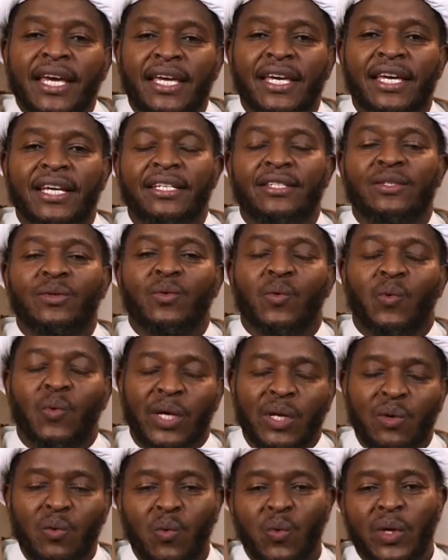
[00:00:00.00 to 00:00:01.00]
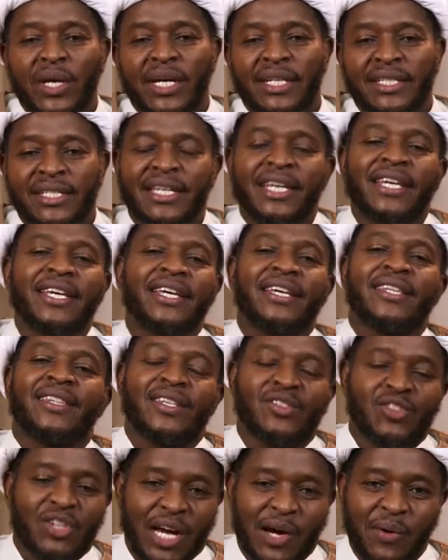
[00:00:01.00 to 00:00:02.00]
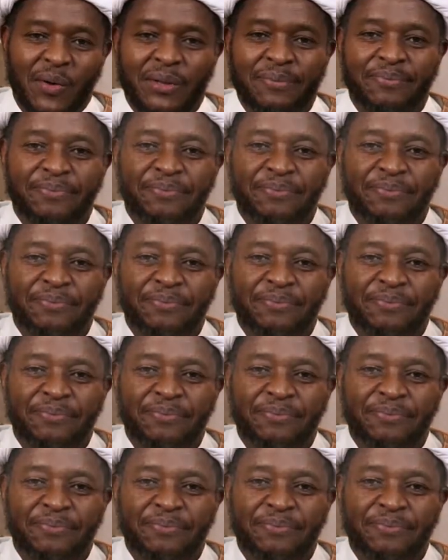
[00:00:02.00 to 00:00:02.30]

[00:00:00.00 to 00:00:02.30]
it when we are taking the shower.